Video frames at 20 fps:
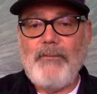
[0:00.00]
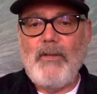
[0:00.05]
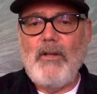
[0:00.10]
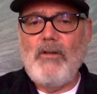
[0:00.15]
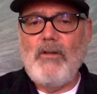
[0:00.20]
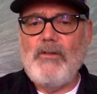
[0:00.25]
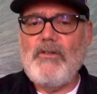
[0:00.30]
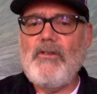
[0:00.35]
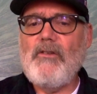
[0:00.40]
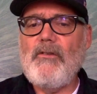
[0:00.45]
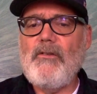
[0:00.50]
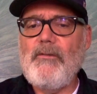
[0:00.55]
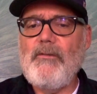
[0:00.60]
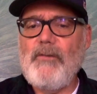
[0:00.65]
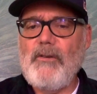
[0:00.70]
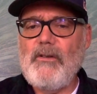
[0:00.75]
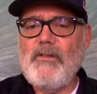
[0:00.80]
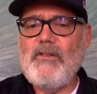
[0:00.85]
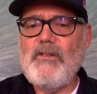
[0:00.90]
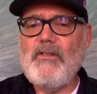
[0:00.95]
Those are the
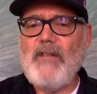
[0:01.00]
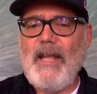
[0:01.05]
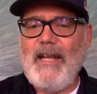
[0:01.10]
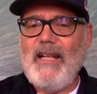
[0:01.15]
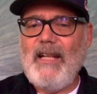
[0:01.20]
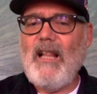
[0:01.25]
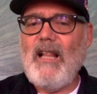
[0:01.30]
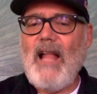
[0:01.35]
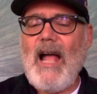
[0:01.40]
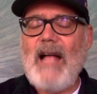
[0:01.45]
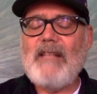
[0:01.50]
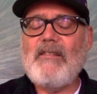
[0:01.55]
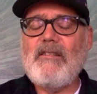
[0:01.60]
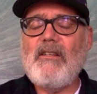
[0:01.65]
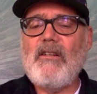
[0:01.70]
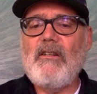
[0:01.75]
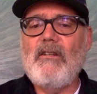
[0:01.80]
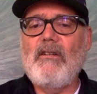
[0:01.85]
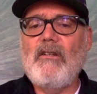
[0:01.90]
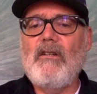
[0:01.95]
first like
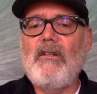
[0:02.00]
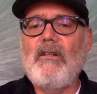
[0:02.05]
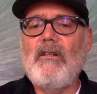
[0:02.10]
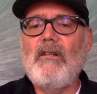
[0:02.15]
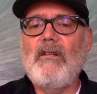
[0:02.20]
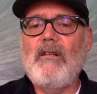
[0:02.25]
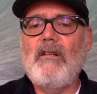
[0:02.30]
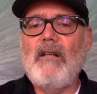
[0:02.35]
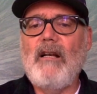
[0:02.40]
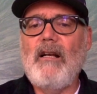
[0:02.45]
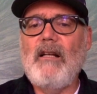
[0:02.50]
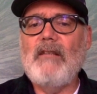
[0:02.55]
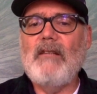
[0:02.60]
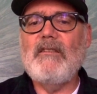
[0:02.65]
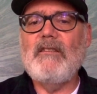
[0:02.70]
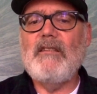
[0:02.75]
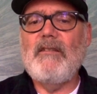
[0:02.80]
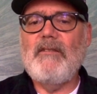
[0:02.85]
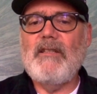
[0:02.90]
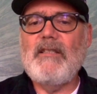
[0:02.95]
classical
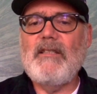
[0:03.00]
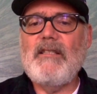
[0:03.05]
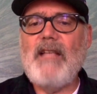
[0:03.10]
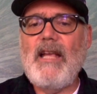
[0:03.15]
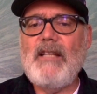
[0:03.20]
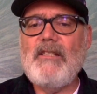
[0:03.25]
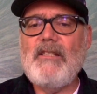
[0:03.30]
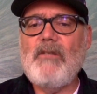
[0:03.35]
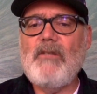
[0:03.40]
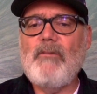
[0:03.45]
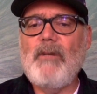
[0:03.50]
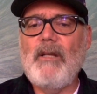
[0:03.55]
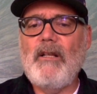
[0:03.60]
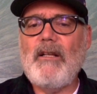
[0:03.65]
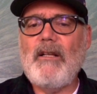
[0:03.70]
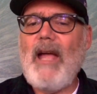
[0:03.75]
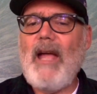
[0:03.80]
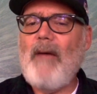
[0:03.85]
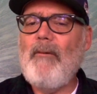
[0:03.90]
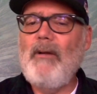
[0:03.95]
civilization we
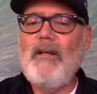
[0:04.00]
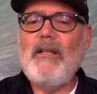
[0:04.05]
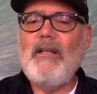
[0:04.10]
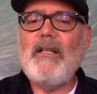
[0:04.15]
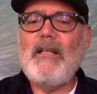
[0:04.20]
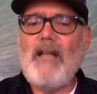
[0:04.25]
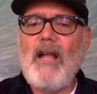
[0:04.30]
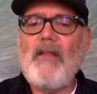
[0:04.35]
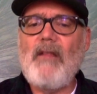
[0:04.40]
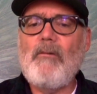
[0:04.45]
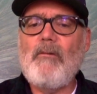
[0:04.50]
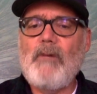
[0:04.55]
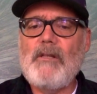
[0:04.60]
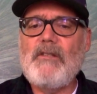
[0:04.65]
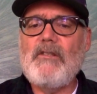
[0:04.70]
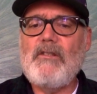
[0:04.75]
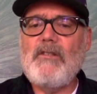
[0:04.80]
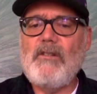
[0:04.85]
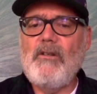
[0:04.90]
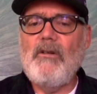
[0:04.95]
look at. We look at other
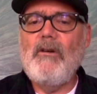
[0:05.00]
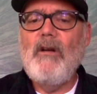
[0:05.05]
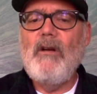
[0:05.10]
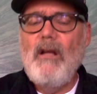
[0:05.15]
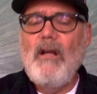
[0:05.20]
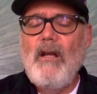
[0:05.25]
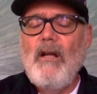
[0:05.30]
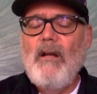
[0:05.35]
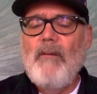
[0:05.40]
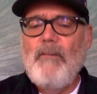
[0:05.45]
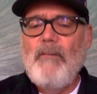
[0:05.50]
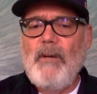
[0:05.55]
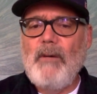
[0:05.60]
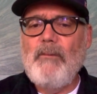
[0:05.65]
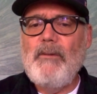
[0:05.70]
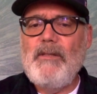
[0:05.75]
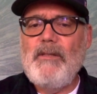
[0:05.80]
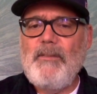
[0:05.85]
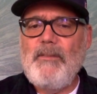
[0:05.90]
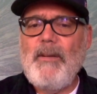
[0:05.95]
ones too, but
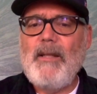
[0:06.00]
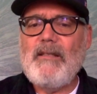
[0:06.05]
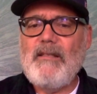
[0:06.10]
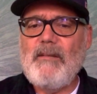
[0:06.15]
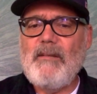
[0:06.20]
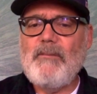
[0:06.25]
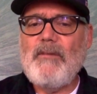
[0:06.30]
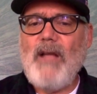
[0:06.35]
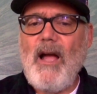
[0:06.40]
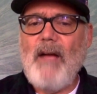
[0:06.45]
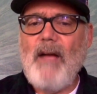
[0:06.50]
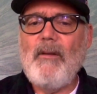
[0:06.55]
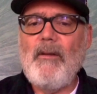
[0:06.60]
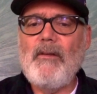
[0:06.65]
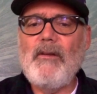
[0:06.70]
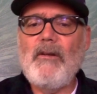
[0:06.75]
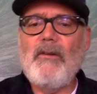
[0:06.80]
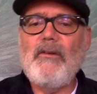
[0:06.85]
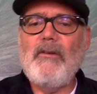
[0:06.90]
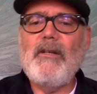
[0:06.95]
we spent some time on
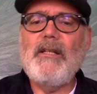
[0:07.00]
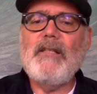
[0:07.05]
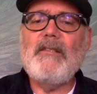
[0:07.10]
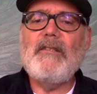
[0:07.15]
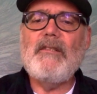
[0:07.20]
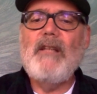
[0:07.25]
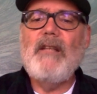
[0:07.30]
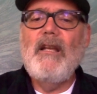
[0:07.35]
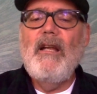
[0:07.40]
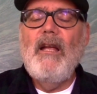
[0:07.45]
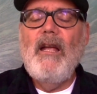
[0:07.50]
the Greeks.